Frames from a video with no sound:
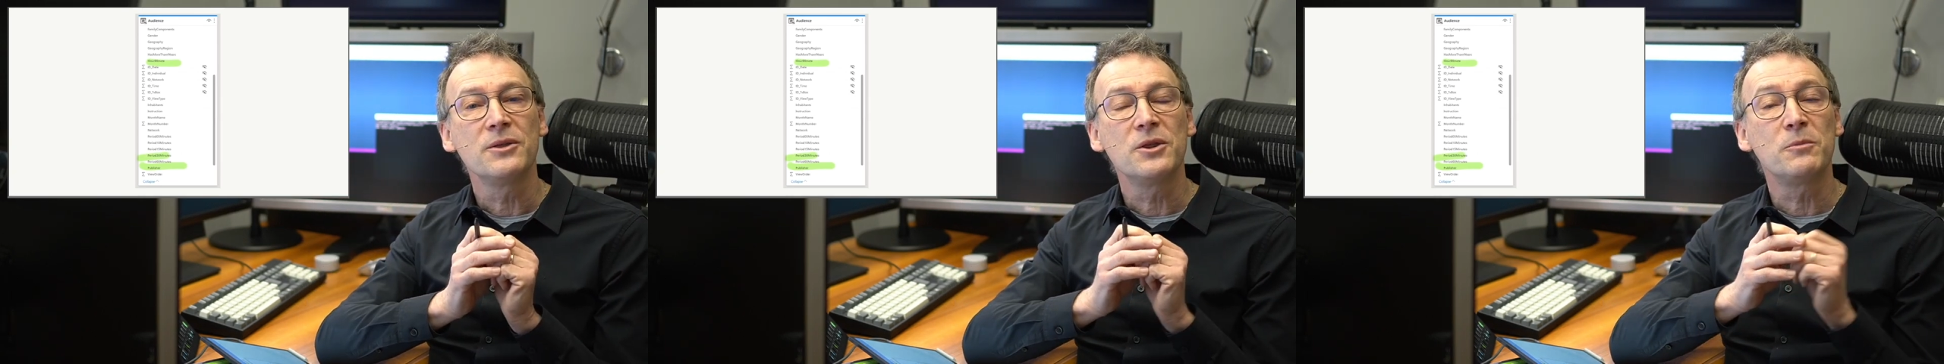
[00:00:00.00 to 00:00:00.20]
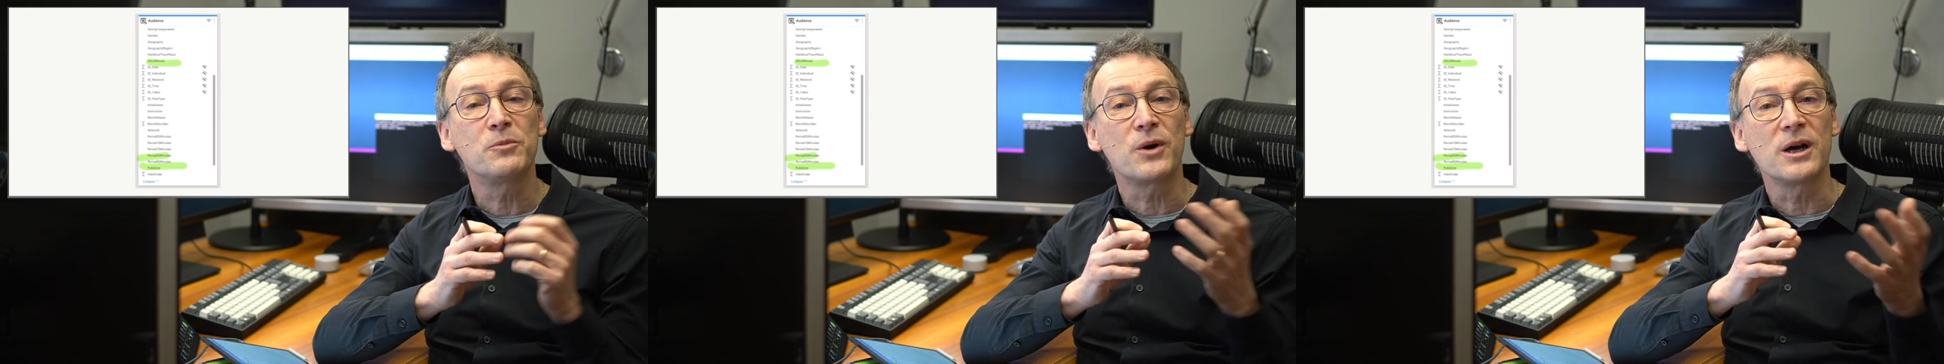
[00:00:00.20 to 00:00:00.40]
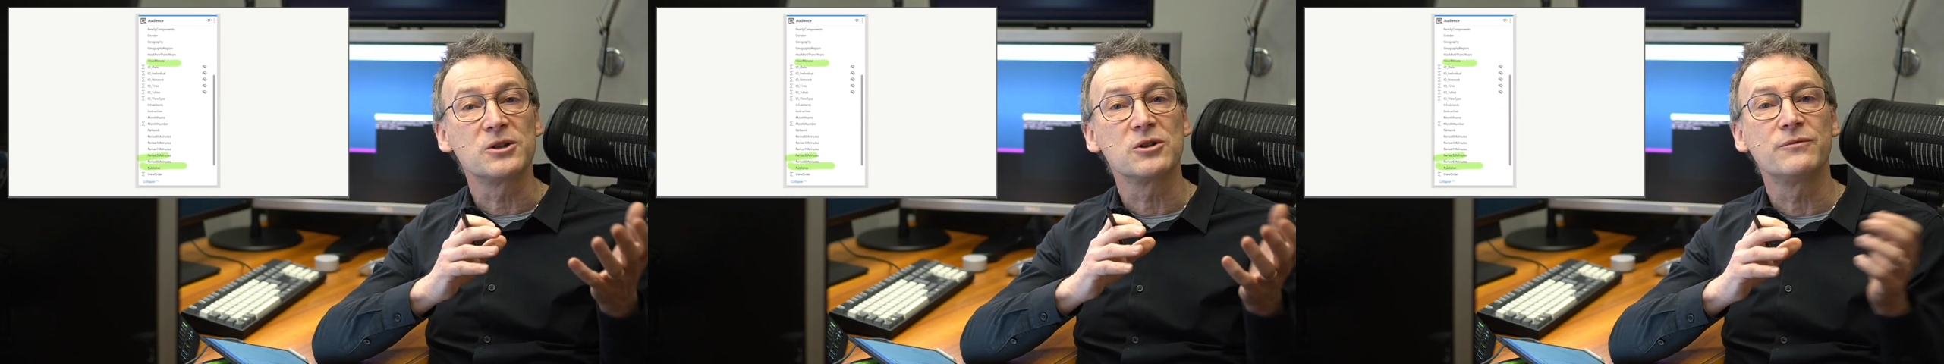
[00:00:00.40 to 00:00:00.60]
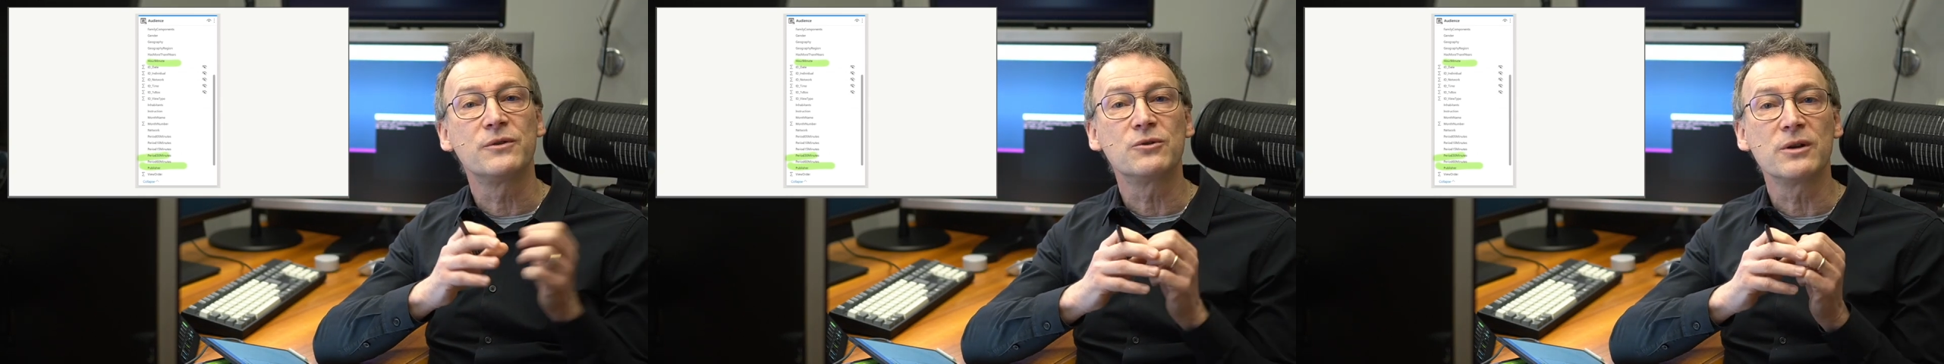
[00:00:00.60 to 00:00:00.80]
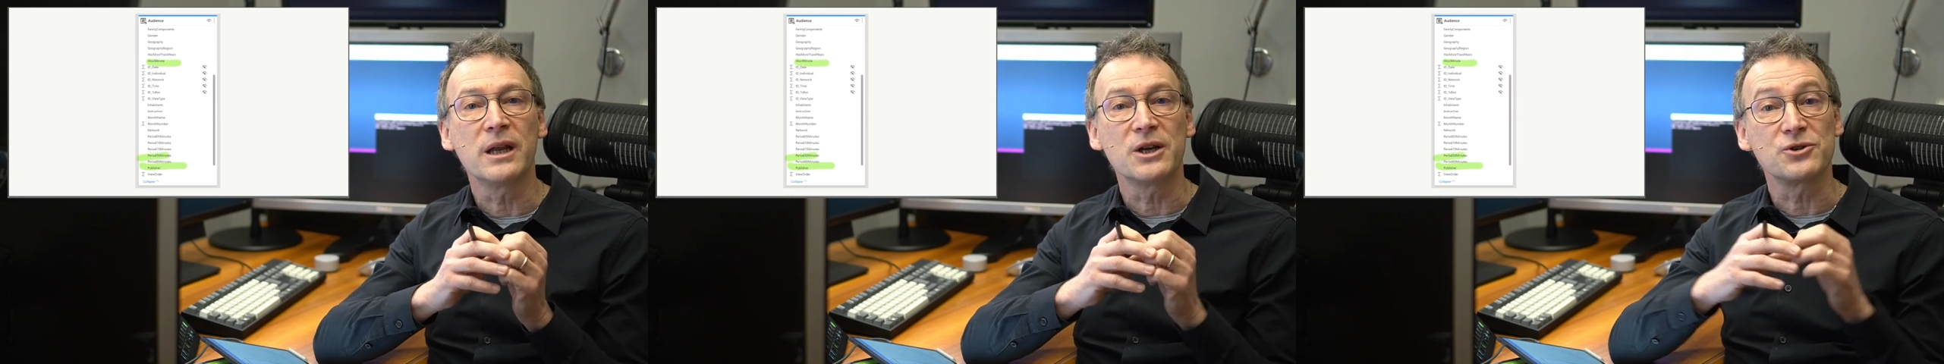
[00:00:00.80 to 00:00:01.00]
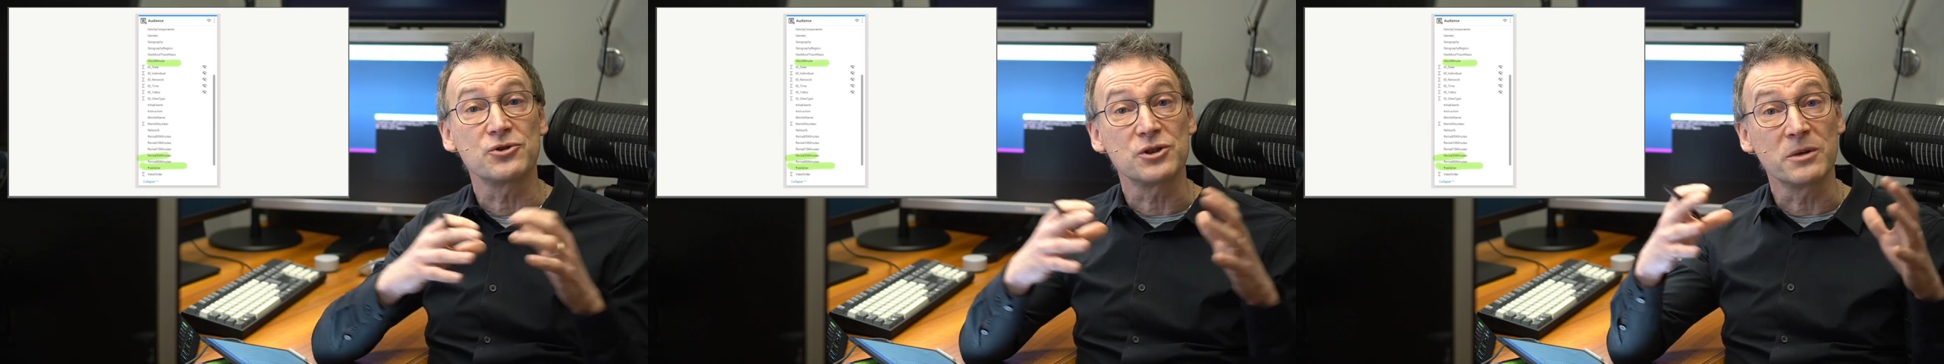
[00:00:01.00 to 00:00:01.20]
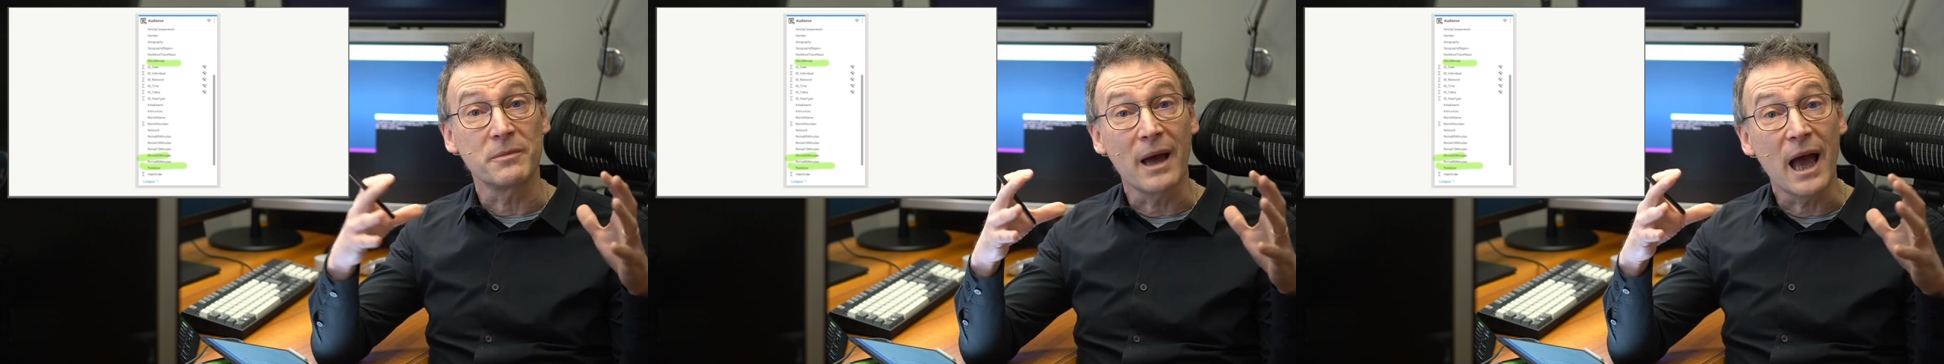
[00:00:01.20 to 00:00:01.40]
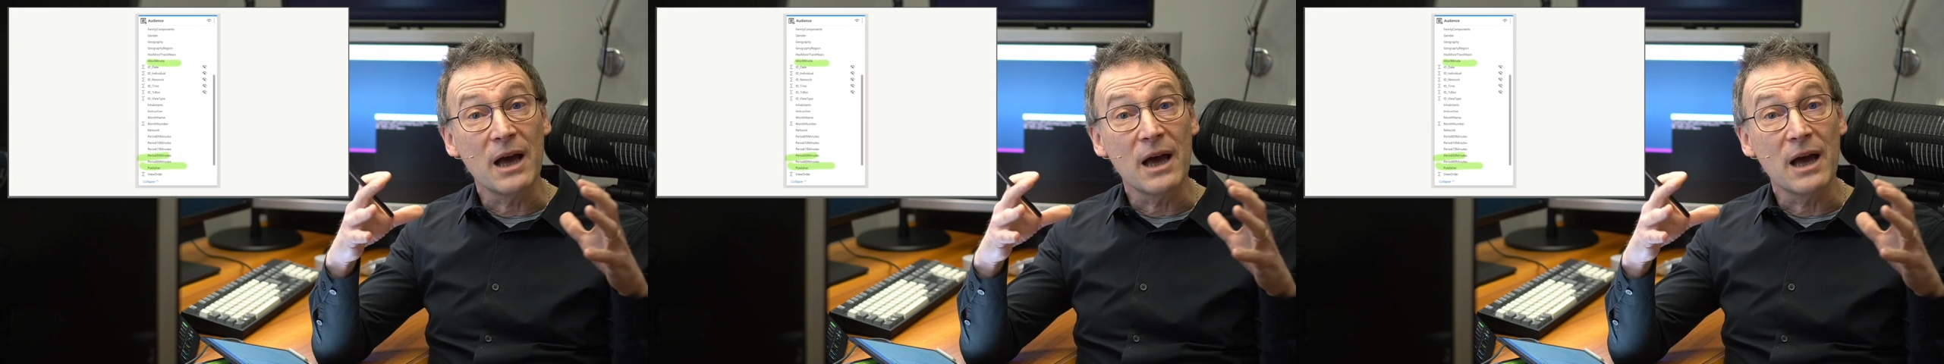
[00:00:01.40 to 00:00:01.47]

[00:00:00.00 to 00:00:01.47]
the price of a relationship.